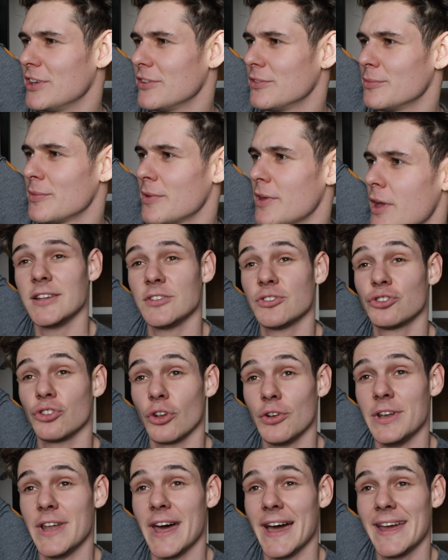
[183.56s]
shiz. It's
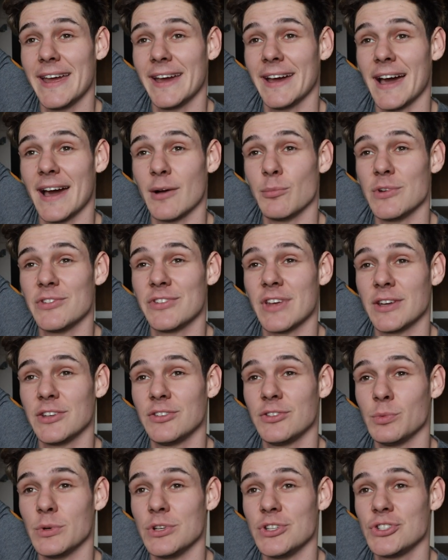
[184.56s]
Sunday, and we
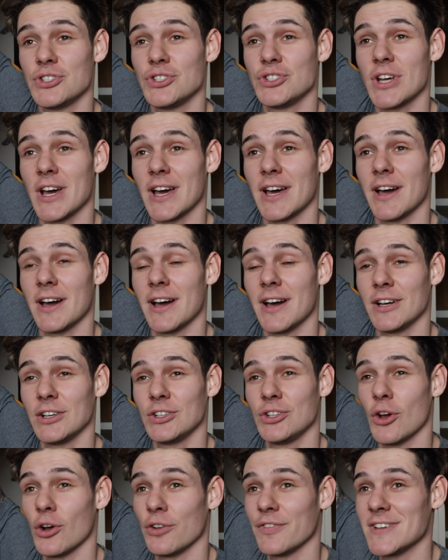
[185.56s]
said we'd ch- uh,
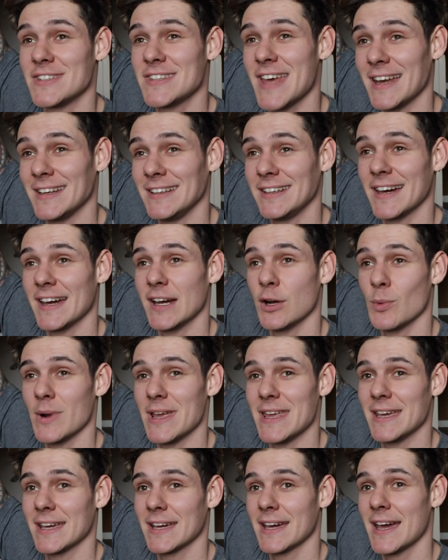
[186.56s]
go for 10k a
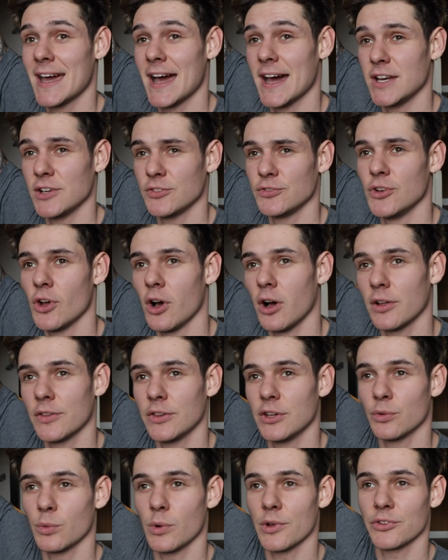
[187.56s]
week, and if
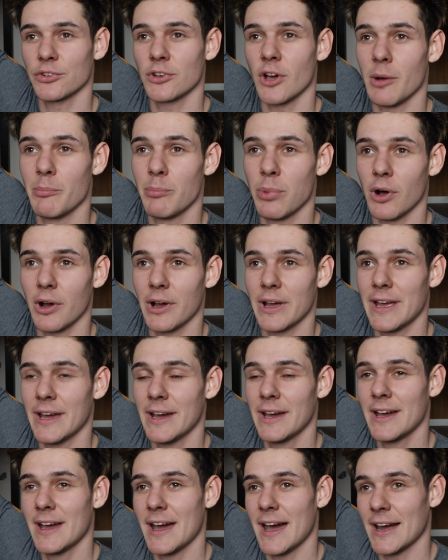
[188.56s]
not, the other one's got to buy
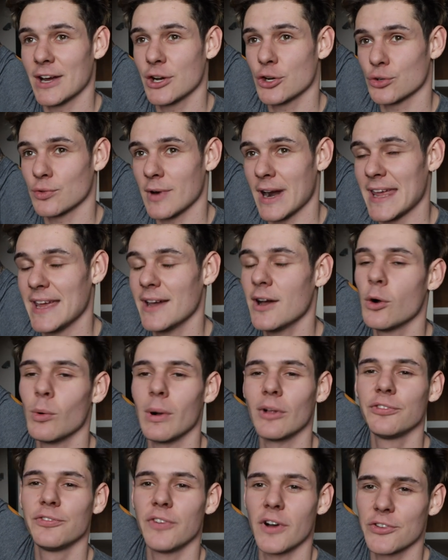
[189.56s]
a crate.
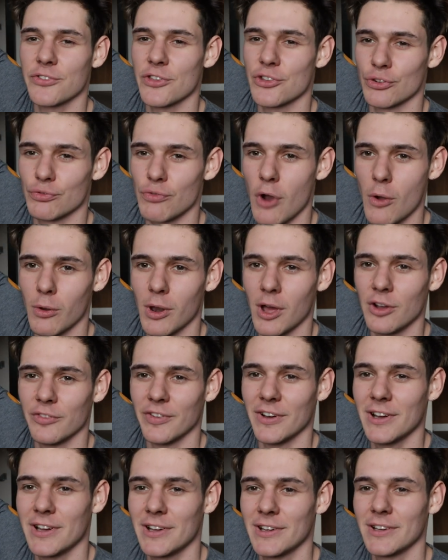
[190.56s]
Well, first there's a
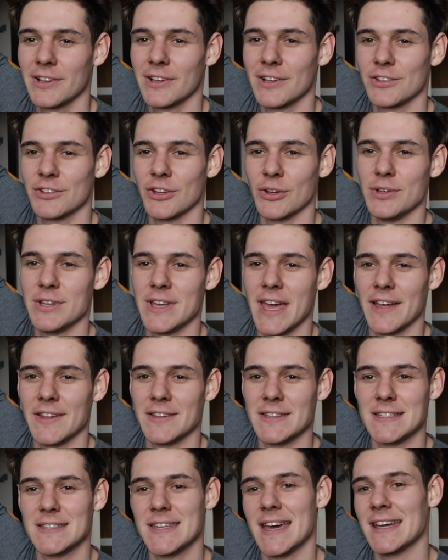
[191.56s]
rollover, so you
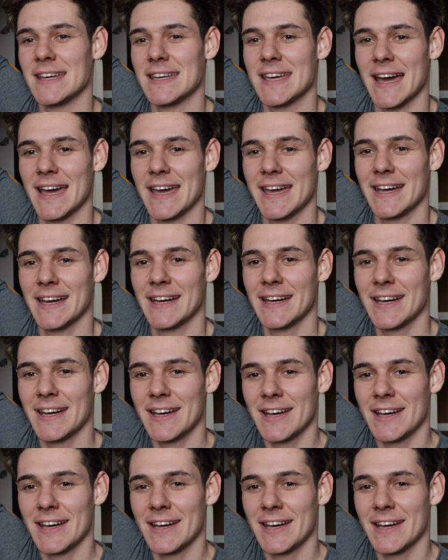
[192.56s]
get the 10k